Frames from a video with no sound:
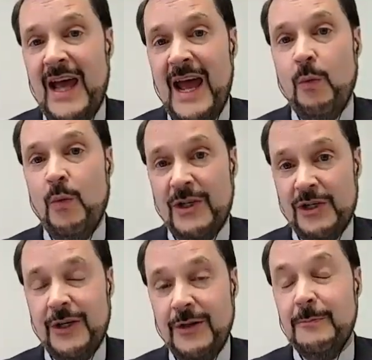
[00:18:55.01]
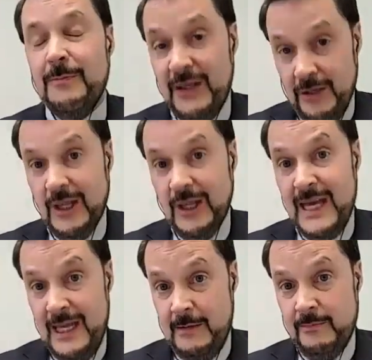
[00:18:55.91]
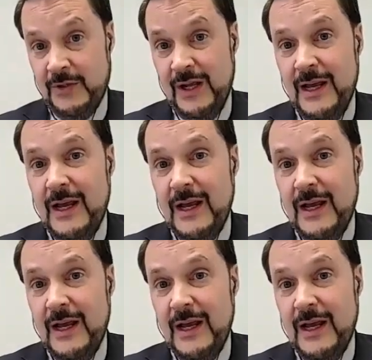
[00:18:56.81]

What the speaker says: at which it could be claimed,